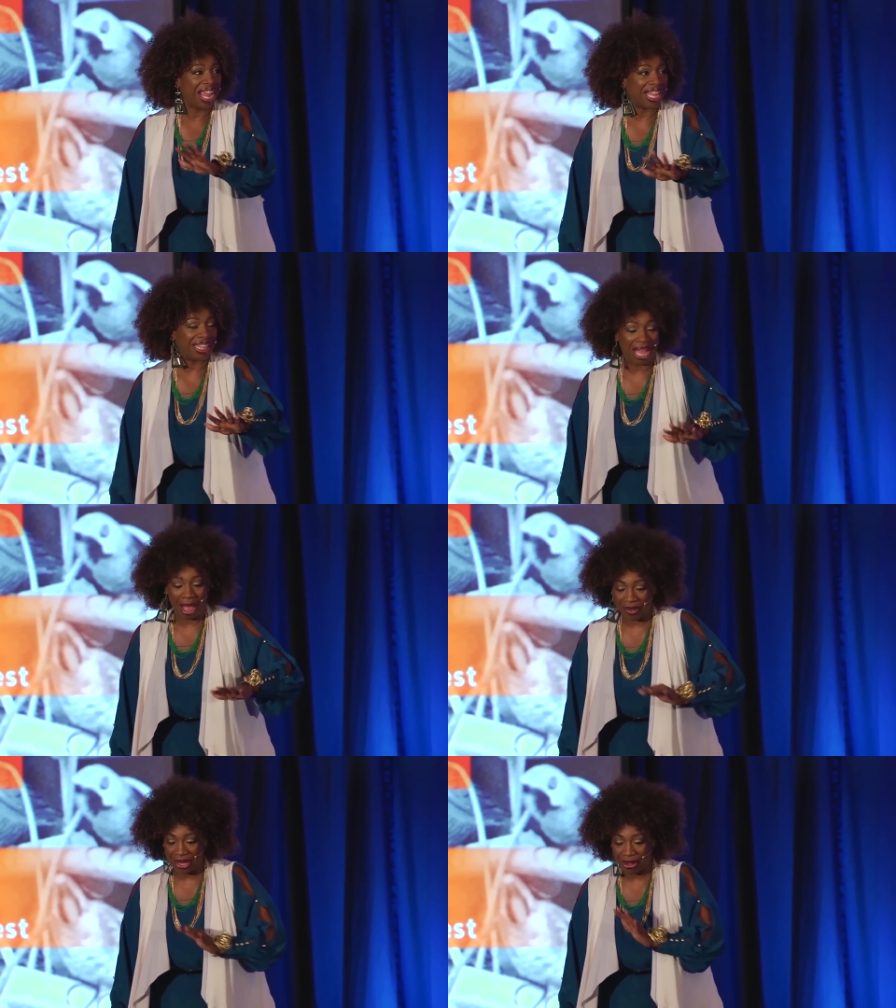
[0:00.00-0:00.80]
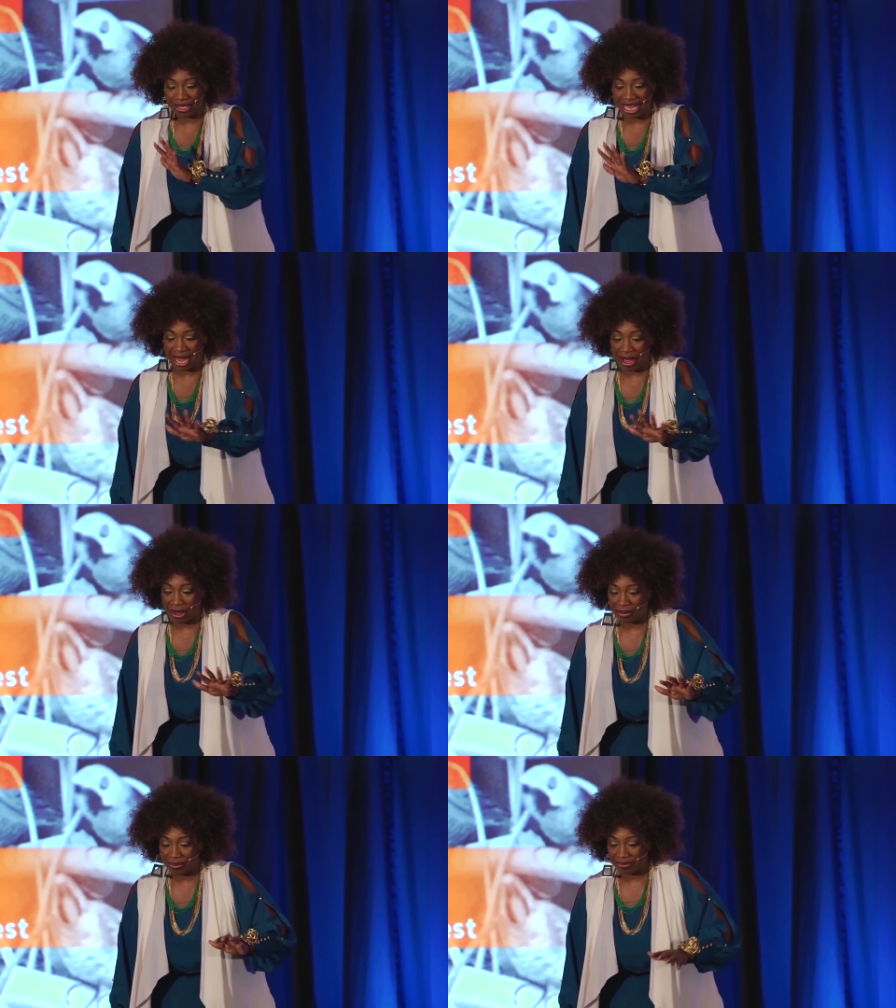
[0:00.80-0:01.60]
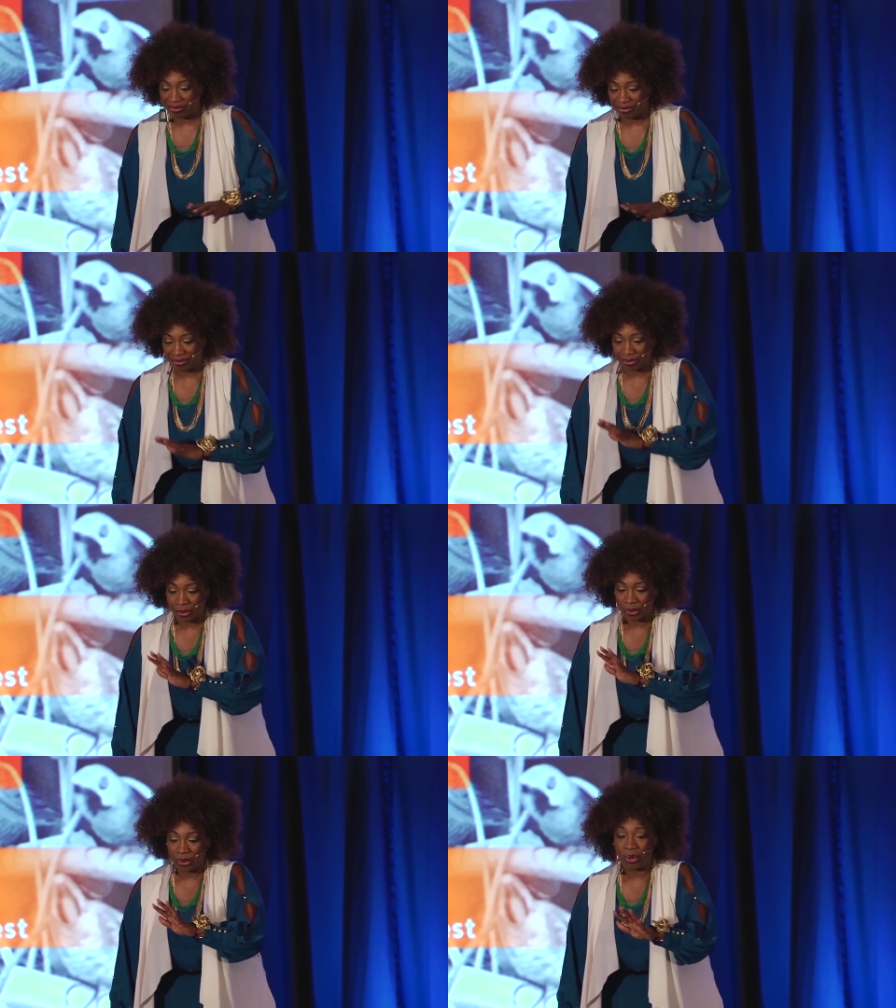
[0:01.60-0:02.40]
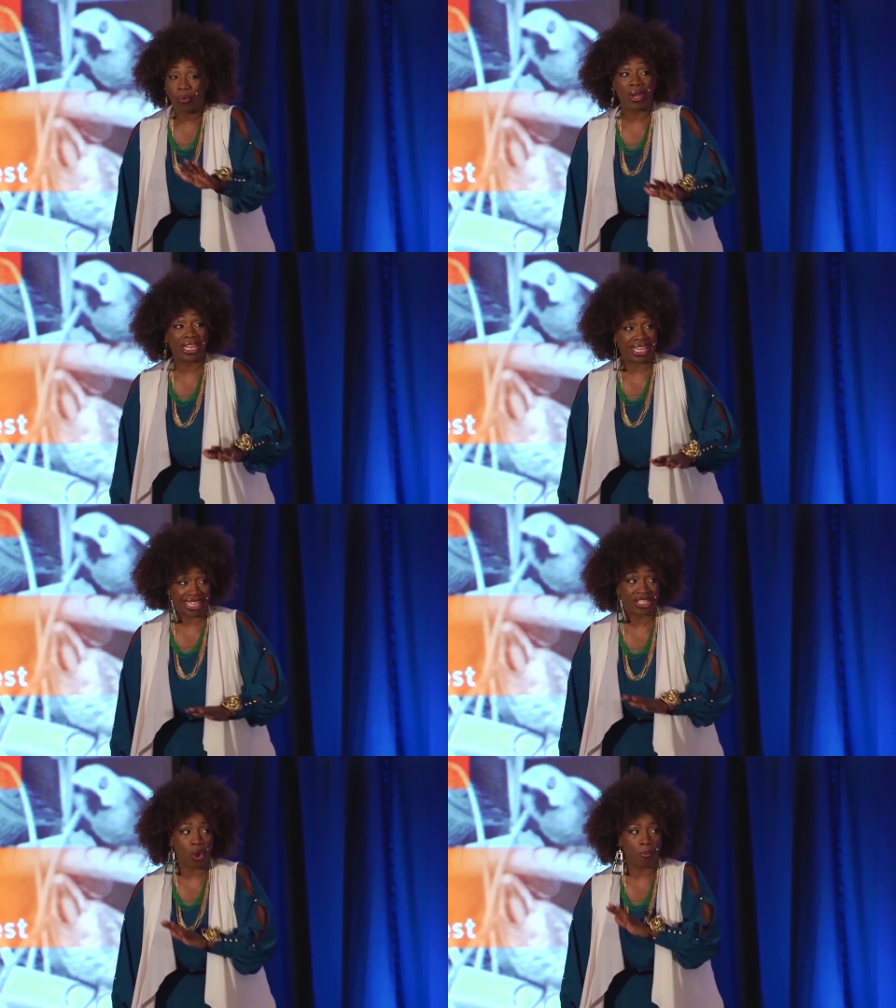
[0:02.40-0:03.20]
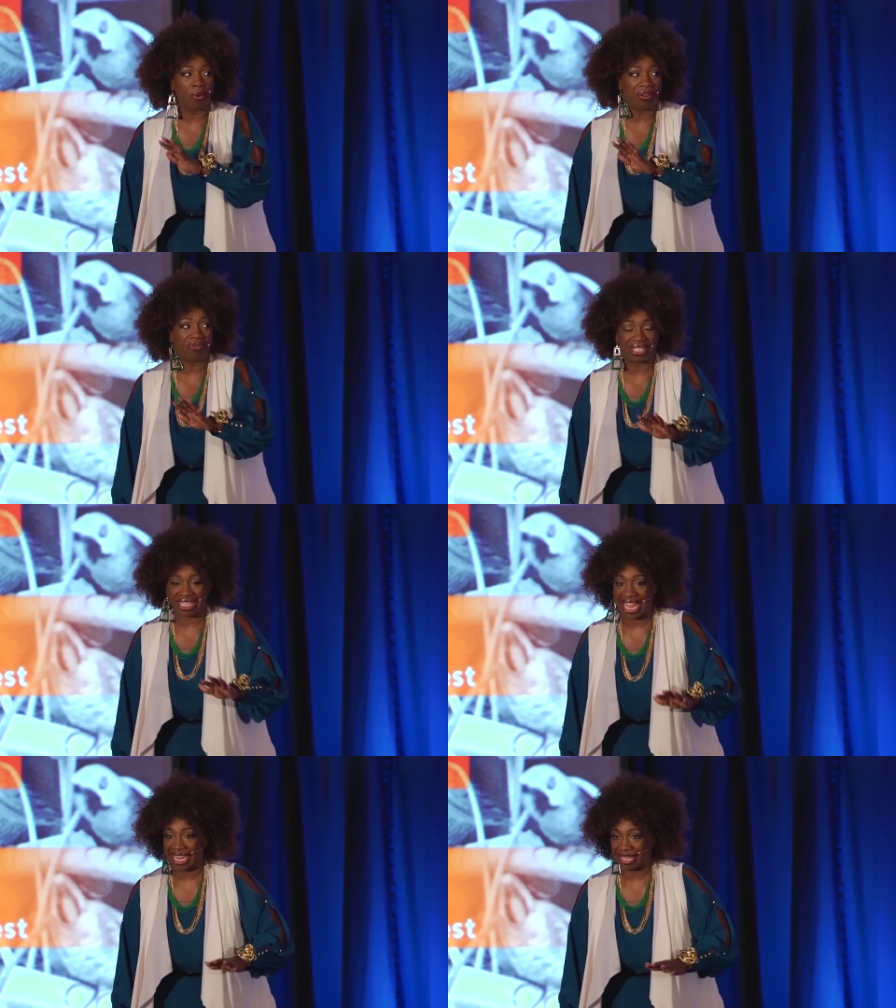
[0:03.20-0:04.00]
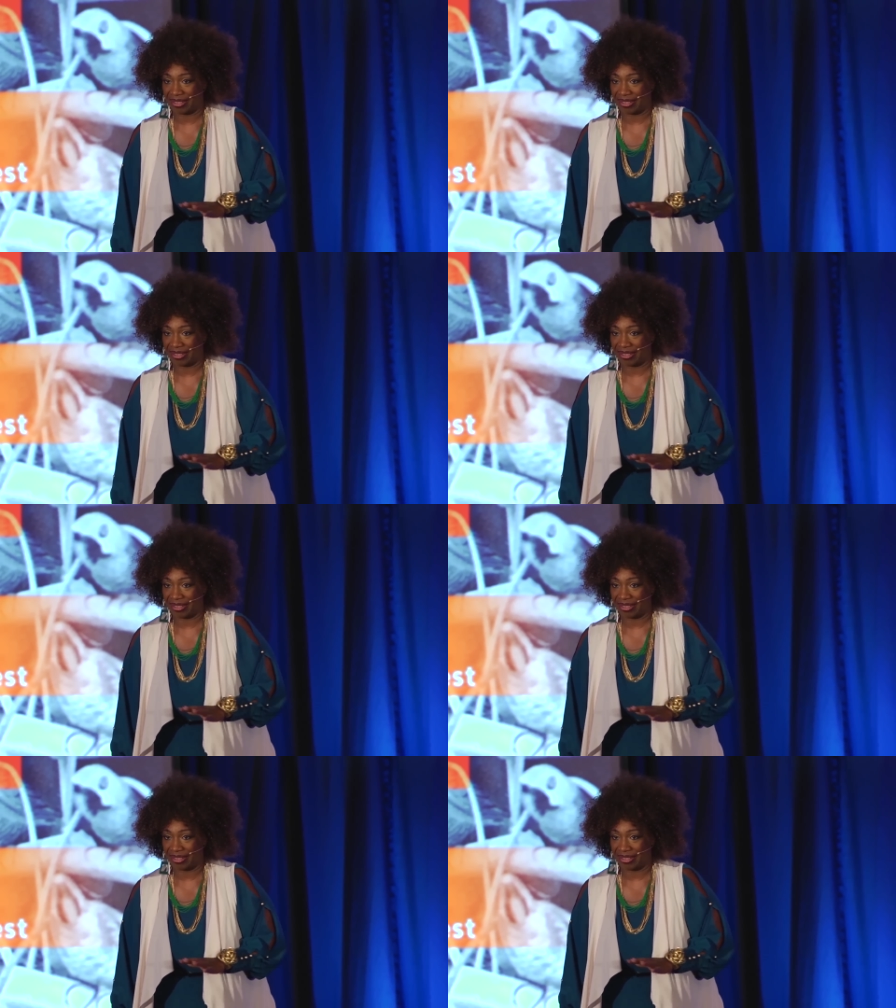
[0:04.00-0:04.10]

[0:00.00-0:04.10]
at the Omni Hotel where the guest of Oprah Winfrey stay?